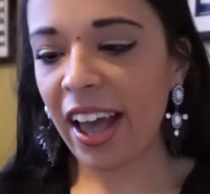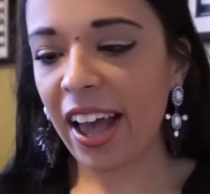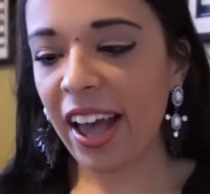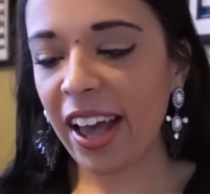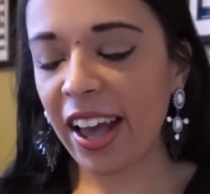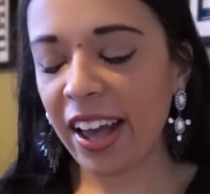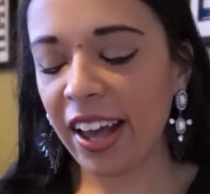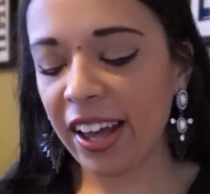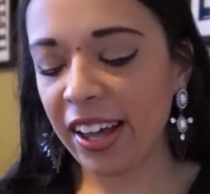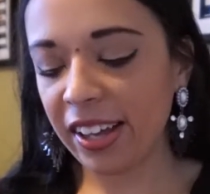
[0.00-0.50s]

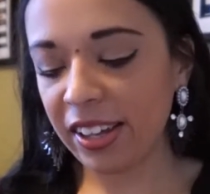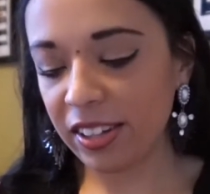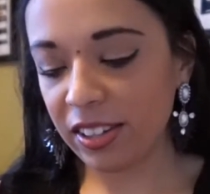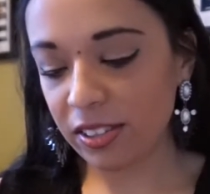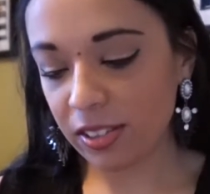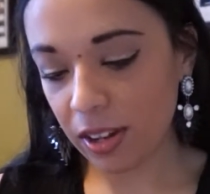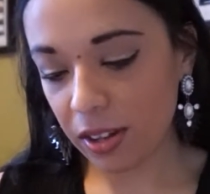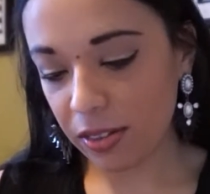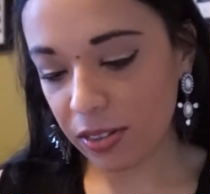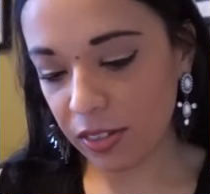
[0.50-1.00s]

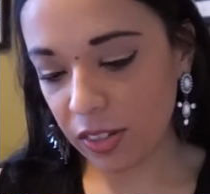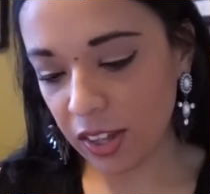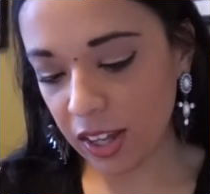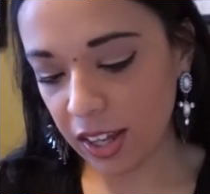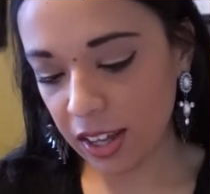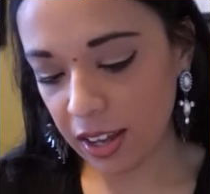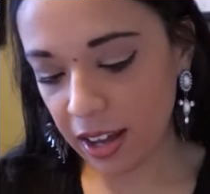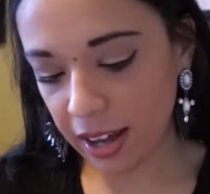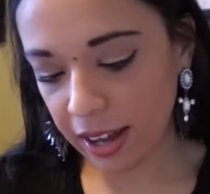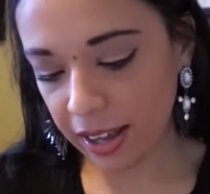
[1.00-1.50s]
And
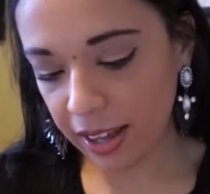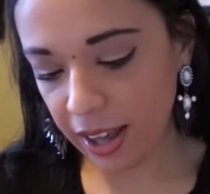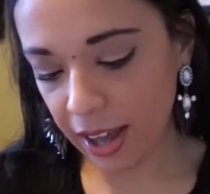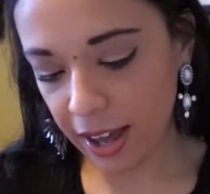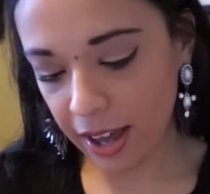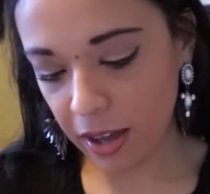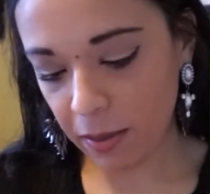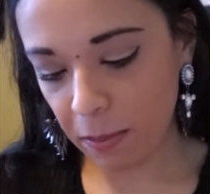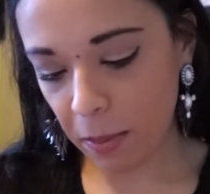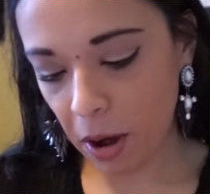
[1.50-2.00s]
the
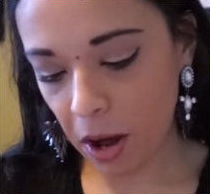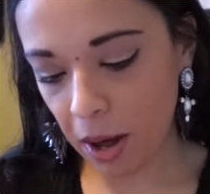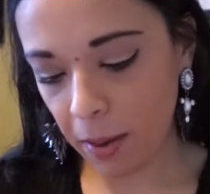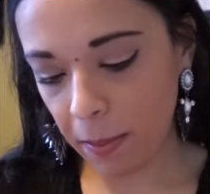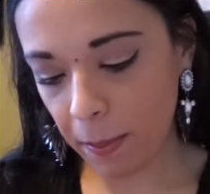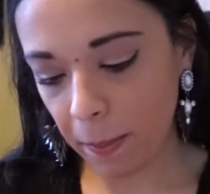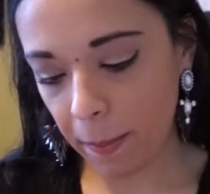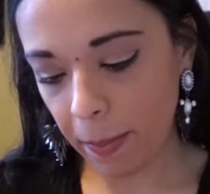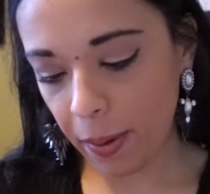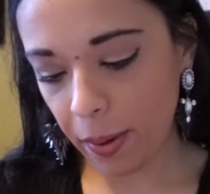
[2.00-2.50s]
Cake
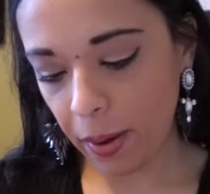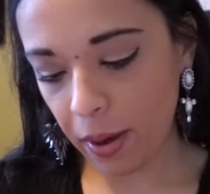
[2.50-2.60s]
Pop,